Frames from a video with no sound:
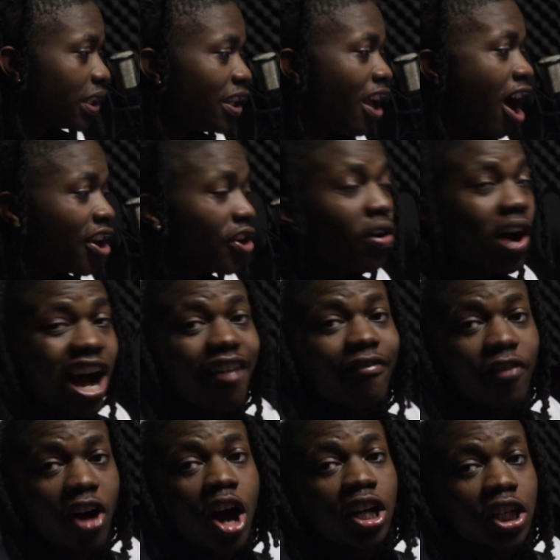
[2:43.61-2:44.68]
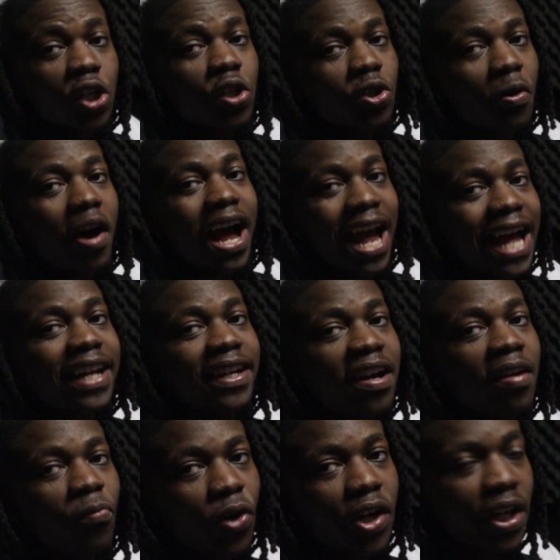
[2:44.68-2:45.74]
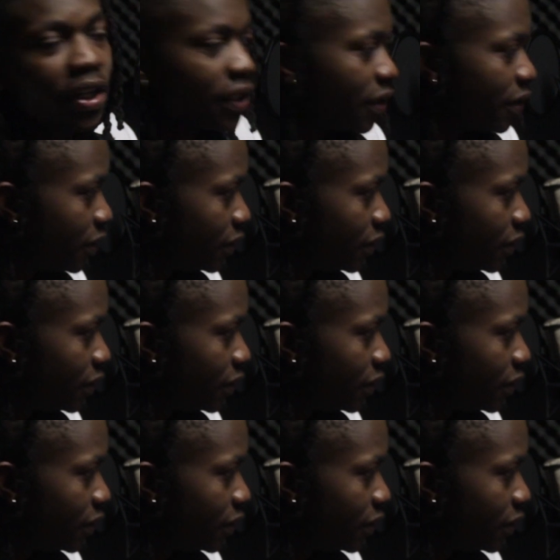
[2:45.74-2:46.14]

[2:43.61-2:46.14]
Y'all know how Von do, so I had to come with it.